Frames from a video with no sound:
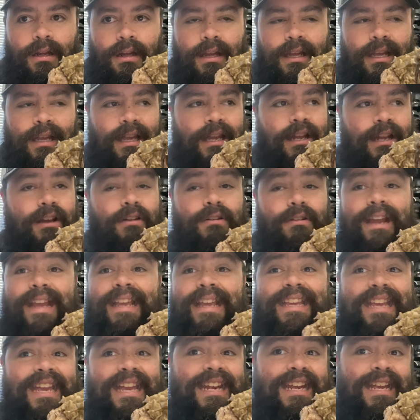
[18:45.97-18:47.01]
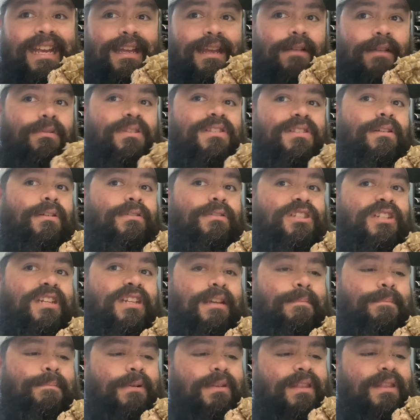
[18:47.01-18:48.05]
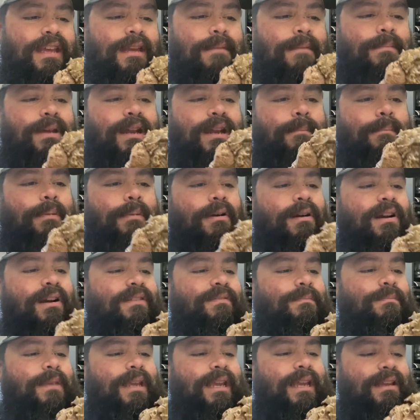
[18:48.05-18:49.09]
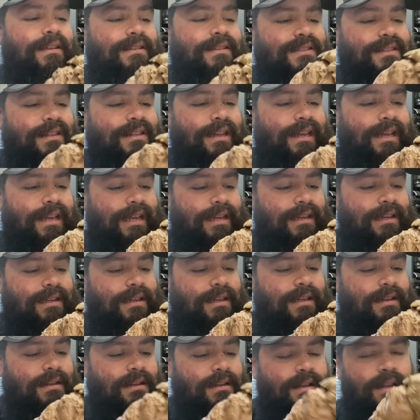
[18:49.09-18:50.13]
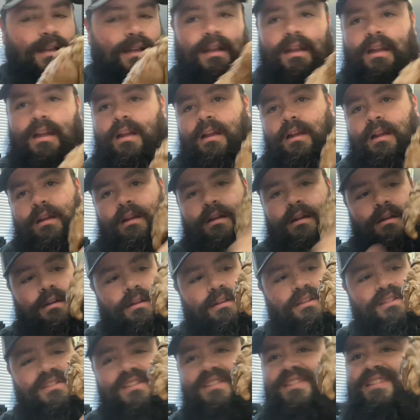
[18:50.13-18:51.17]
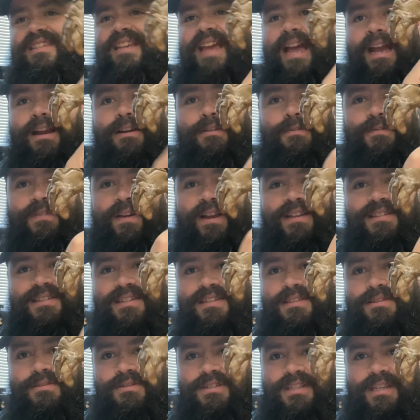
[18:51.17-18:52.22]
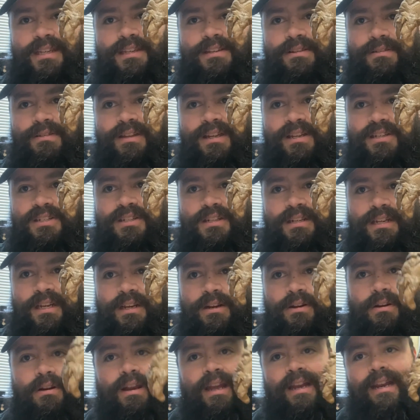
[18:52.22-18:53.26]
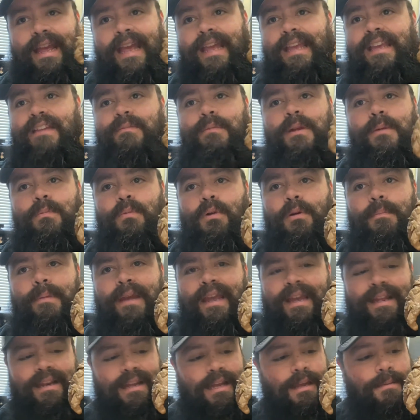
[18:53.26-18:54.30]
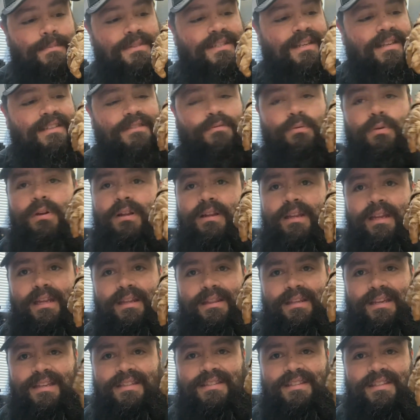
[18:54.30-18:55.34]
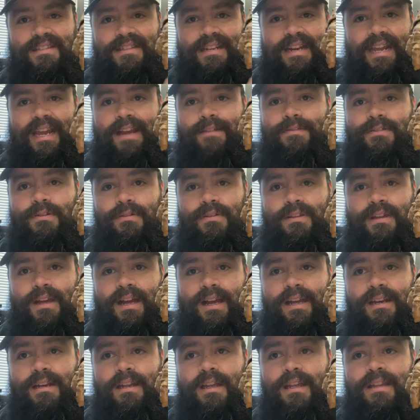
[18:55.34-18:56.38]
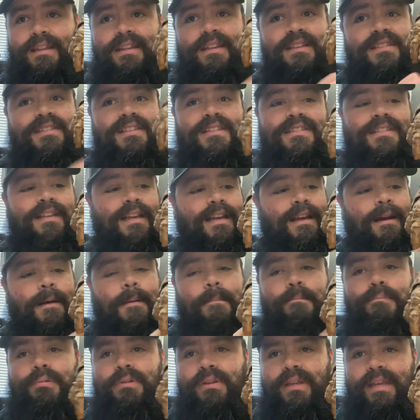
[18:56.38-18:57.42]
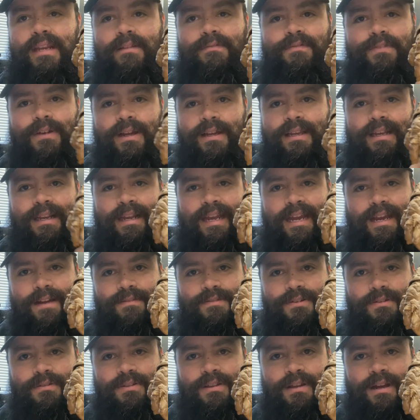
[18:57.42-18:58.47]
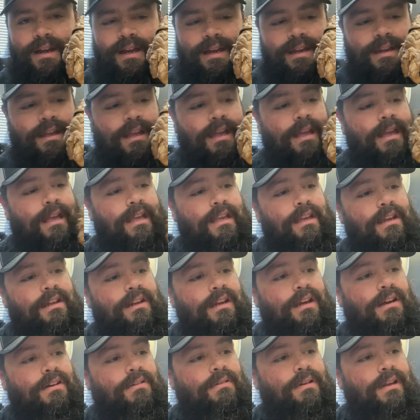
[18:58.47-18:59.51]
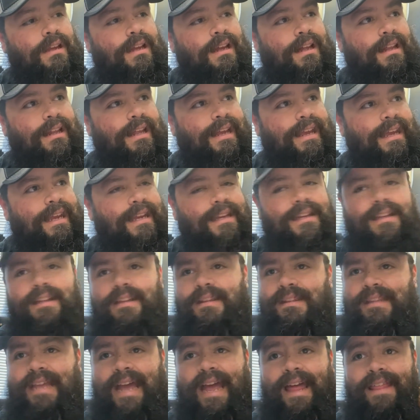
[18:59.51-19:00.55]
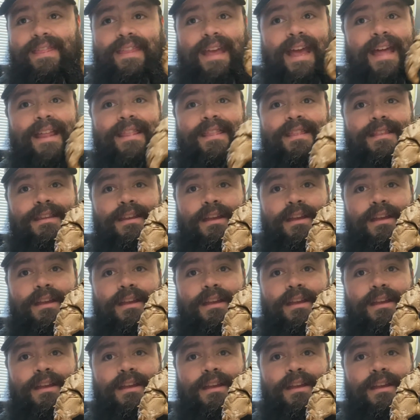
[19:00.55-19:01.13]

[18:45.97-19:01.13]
You know, and I get it. It was all cheaper then. But part of me is like, just sacrifice this articulation here and give me more paint apps. Because really, this is an afterthought. This is a complete fucking afterthought. You know, like that, you